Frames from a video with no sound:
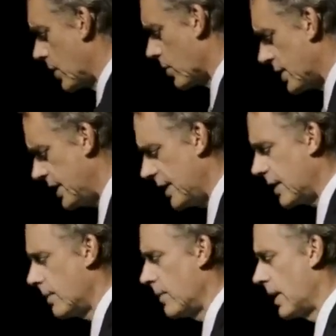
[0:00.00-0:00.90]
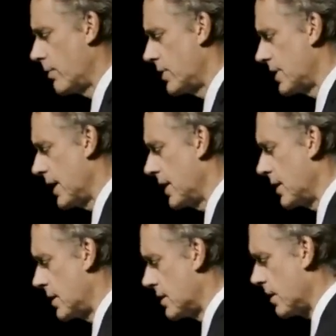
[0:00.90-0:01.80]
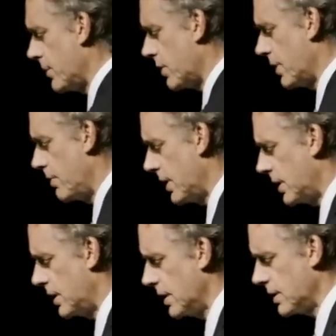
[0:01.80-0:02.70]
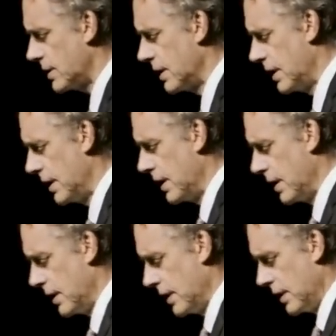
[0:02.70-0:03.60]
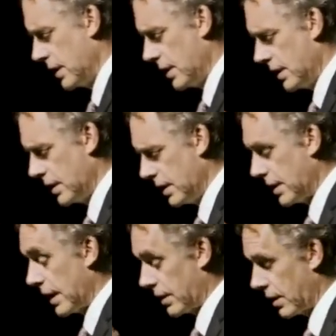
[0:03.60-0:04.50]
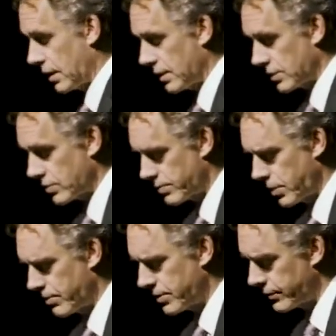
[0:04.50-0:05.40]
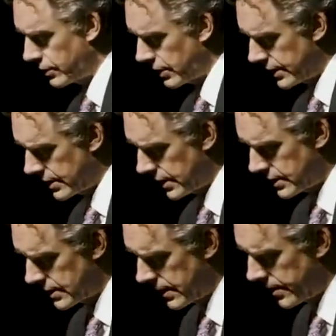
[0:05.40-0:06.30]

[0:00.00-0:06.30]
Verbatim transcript: critique, I would say, to some degree, but it does, and, and, and this was purposeful, it does